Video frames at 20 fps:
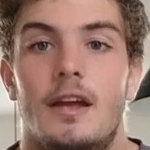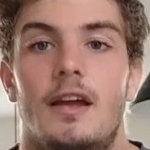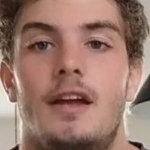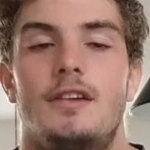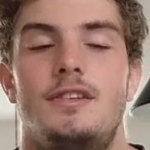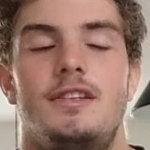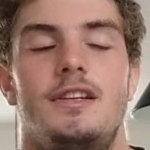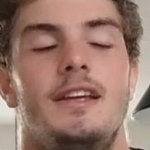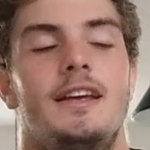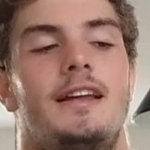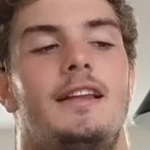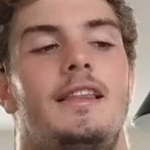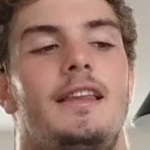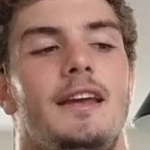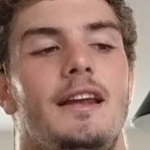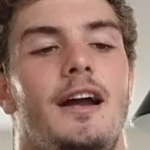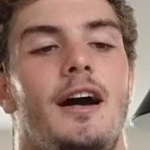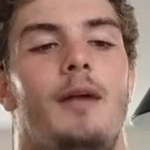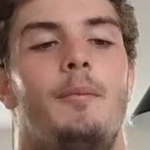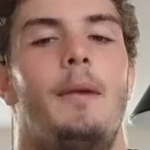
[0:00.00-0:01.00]
and she didn't
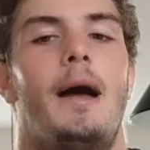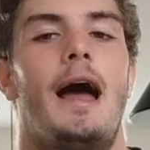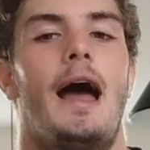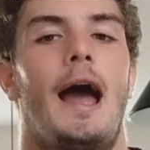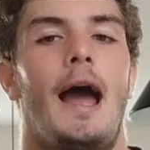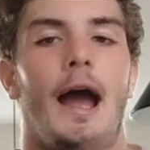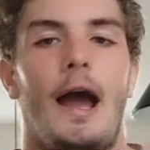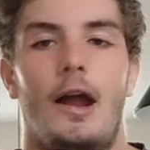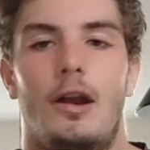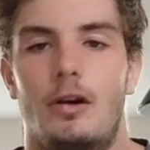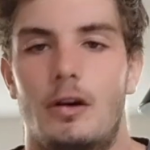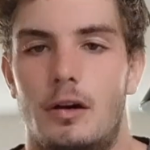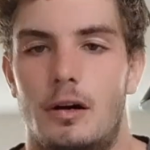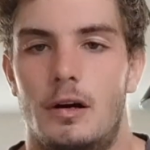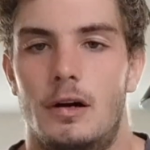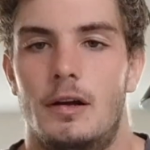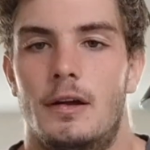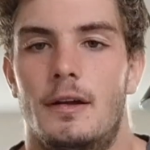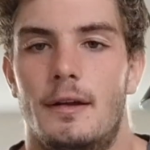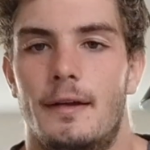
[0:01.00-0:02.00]
clean up at
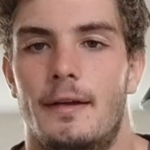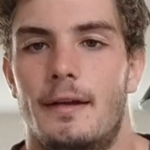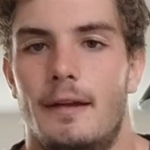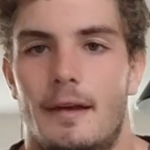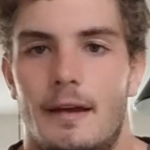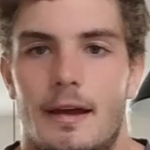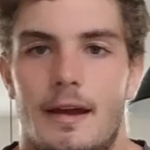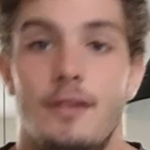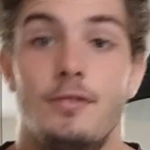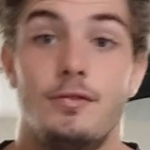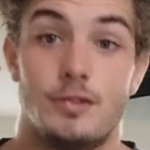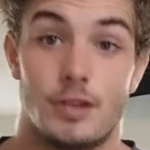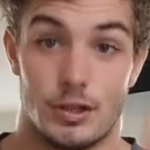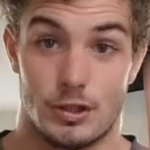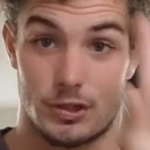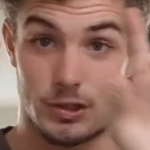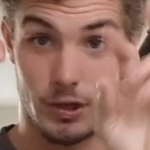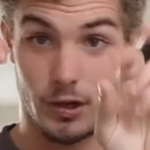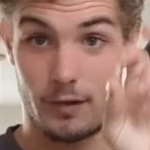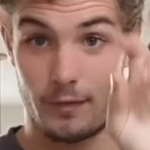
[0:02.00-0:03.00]
all. And it was a
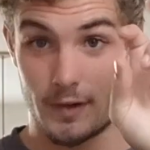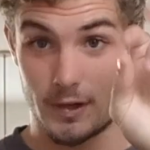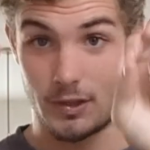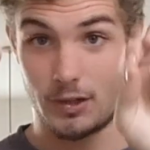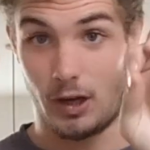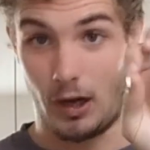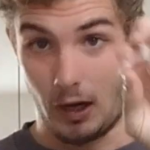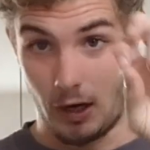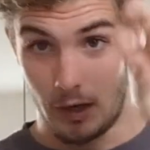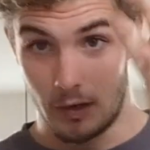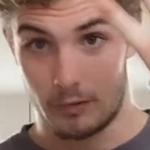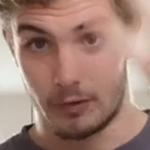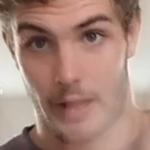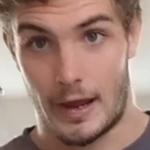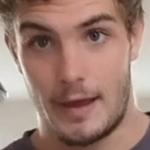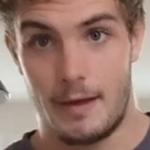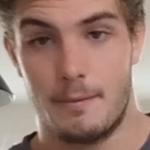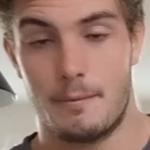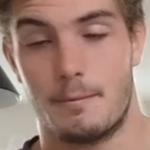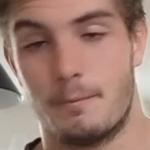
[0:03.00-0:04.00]
service dog,
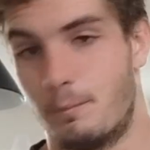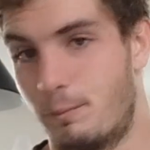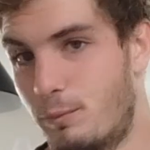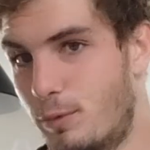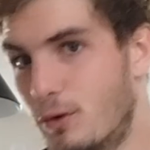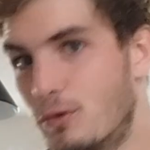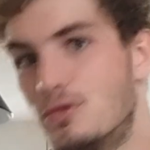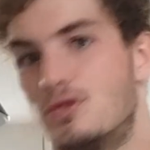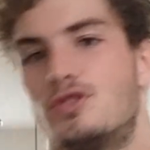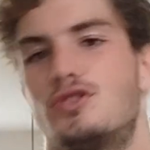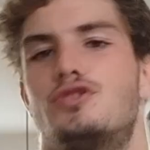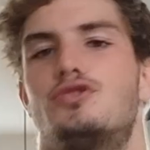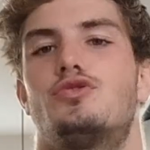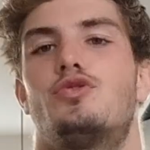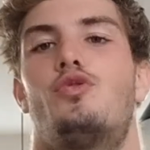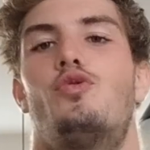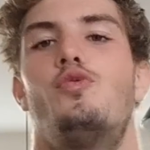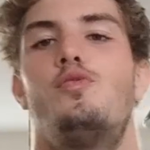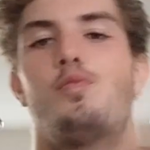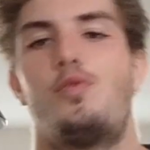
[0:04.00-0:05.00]
right? But it was
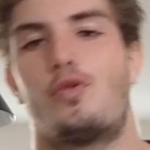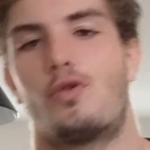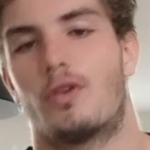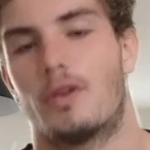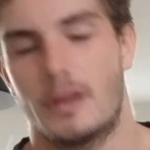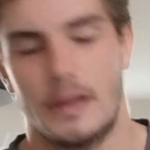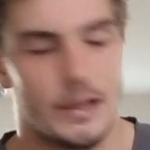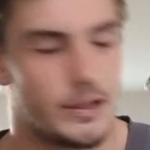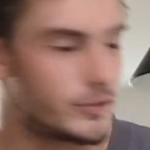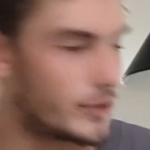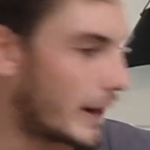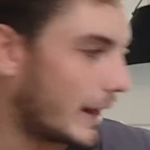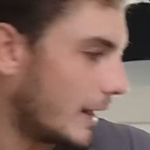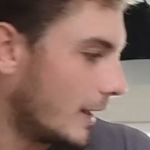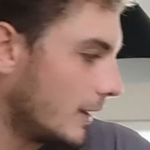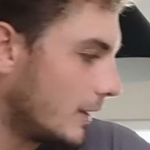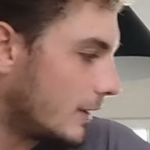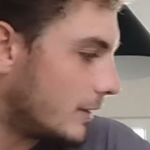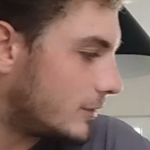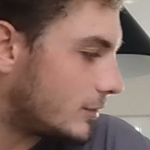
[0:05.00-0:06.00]
so poorly
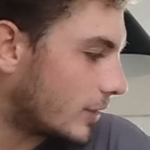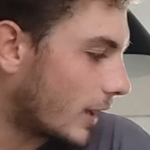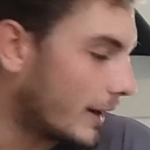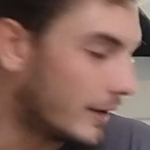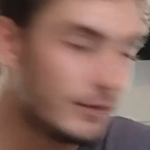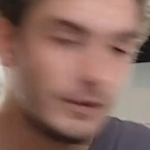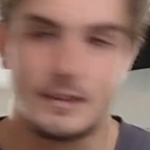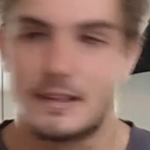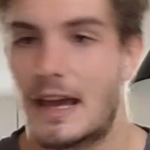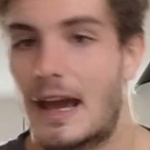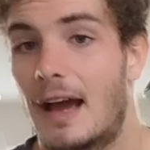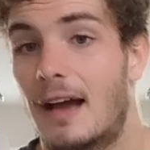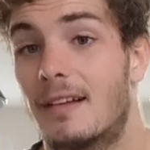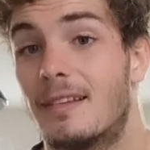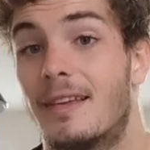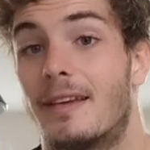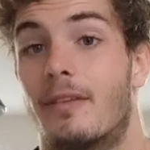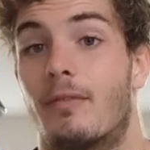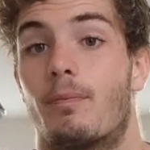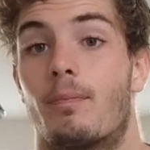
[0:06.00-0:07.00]
trained. It tried to attack
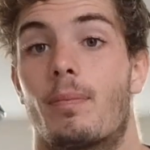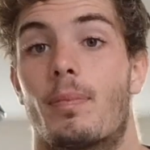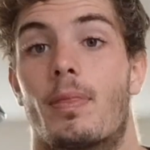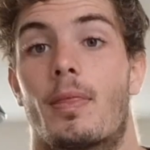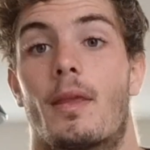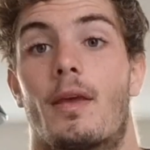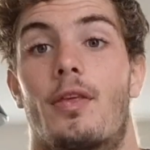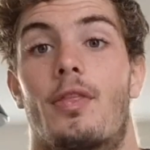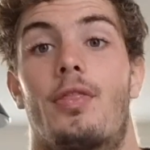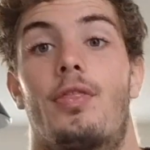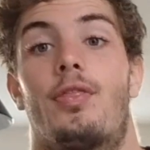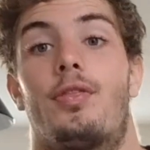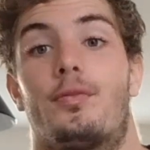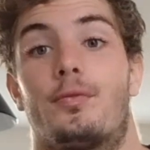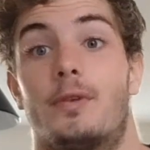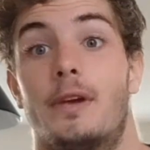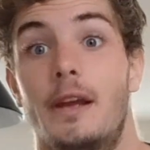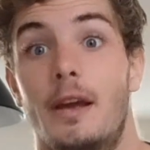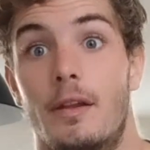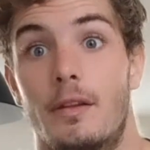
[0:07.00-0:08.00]
like
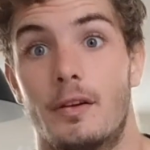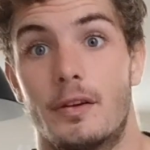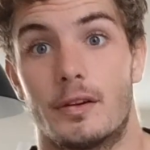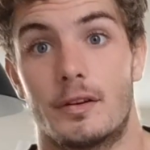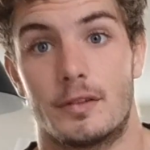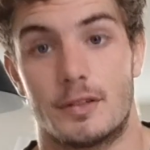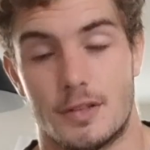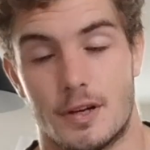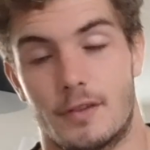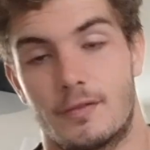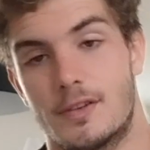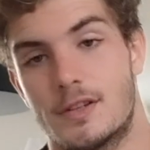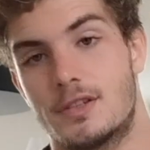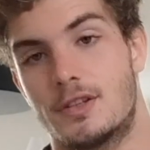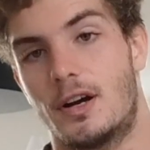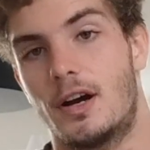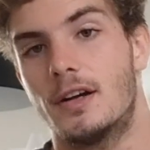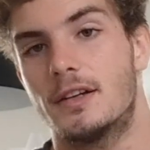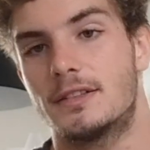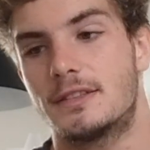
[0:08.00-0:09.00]
3 other service
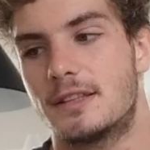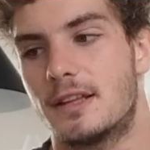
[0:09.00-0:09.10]
dogs